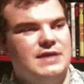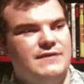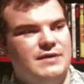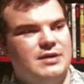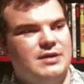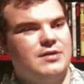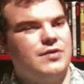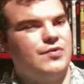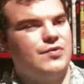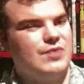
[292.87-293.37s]
It's
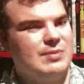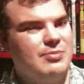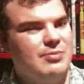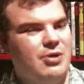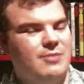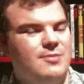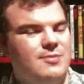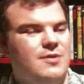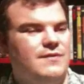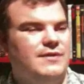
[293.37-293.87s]
kind of like a
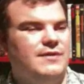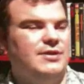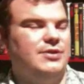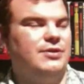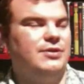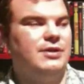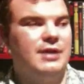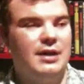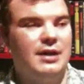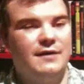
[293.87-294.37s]
three-part
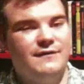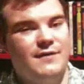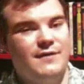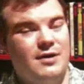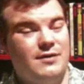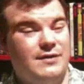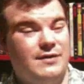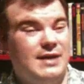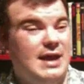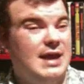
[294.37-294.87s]
movie. You
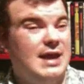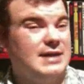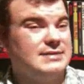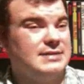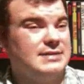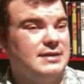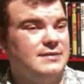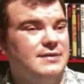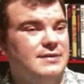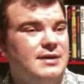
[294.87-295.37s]
can kind of follow the
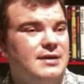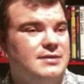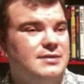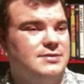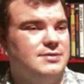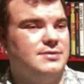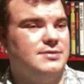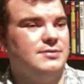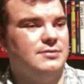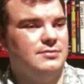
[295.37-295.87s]
acts like
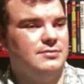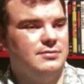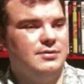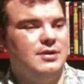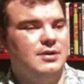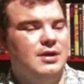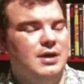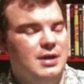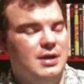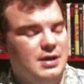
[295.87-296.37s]
that
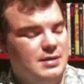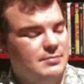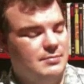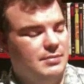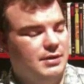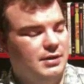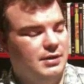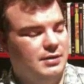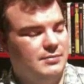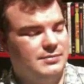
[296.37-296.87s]
too.
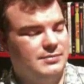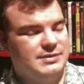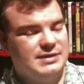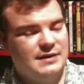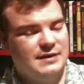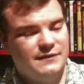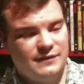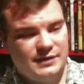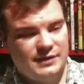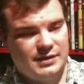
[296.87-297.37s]
But
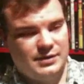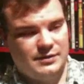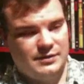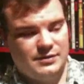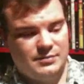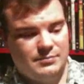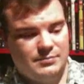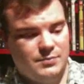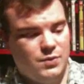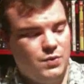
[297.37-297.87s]

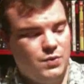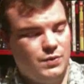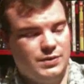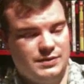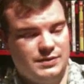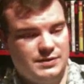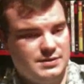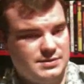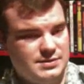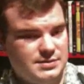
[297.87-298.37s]
definitely the
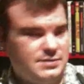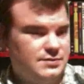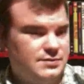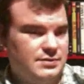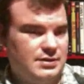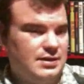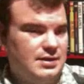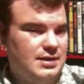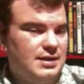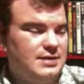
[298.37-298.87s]
mood in
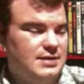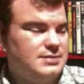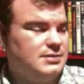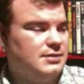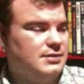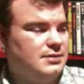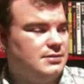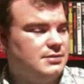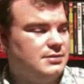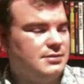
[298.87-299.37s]
this is
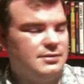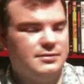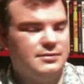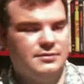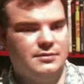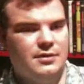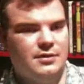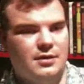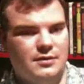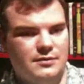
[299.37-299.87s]

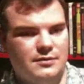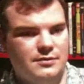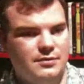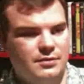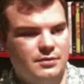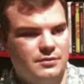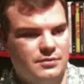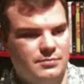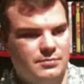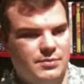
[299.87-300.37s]
excellent.
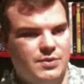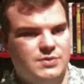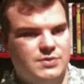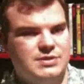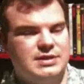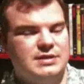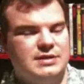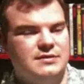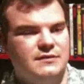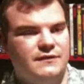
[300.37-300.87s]
All the
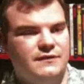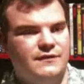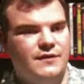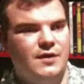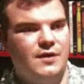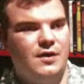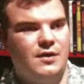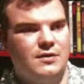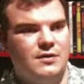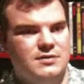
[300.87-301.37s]
music and
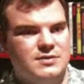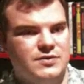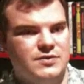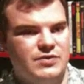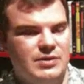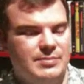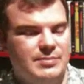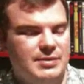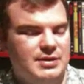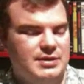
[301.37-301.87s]
the
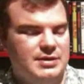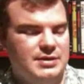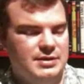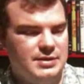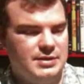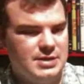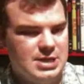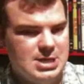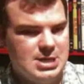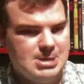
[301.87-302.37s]
fog's
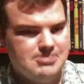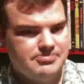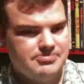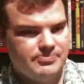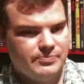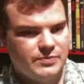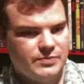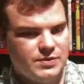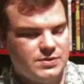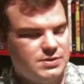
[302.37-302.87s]
creeping in.
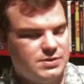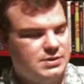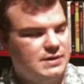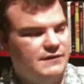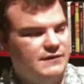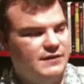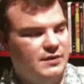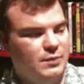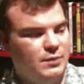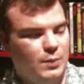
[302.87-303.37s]

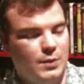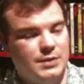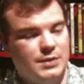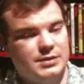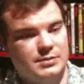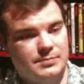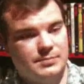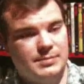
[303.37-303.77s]
It's definitely